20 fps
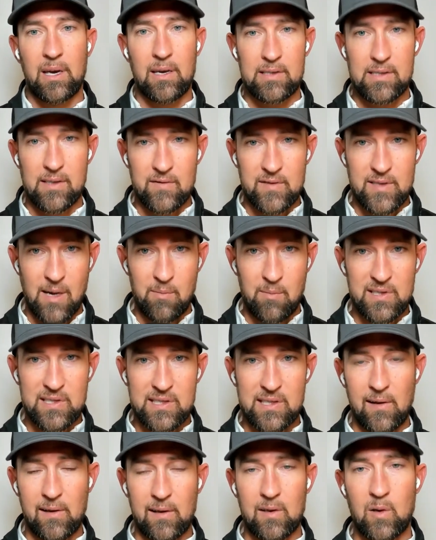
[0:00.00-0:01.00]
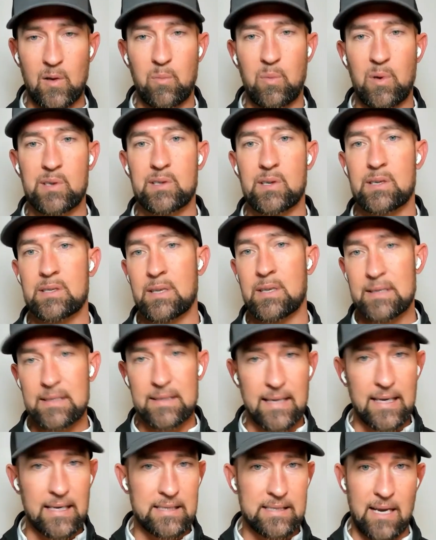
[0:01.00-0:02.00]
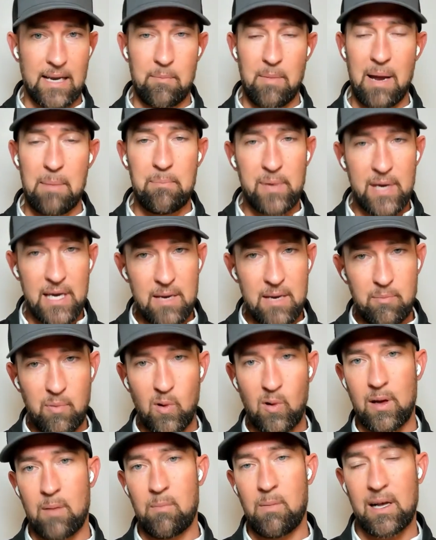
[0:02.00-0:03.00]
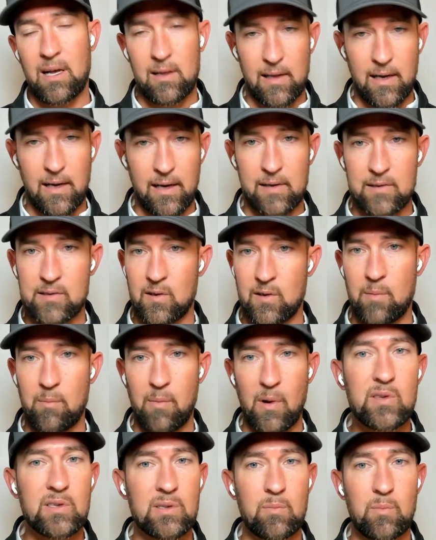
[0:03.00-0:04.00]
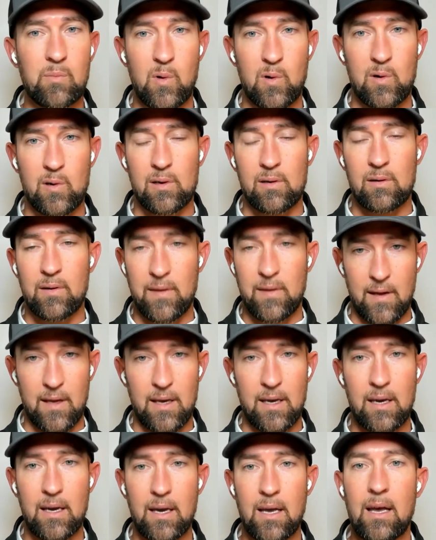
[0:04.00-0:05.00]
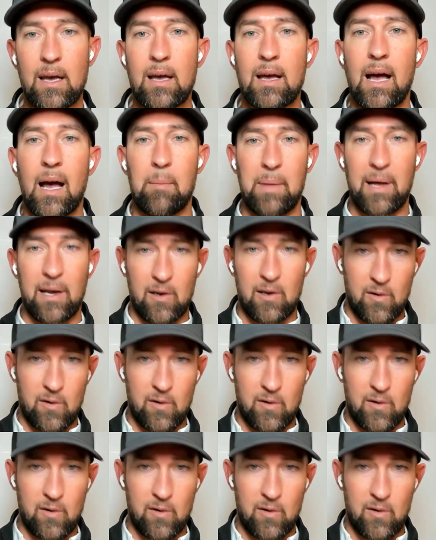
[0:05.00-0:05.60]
because if someone's selling their business and they say, my people and my clients are the most important thing, I'm like,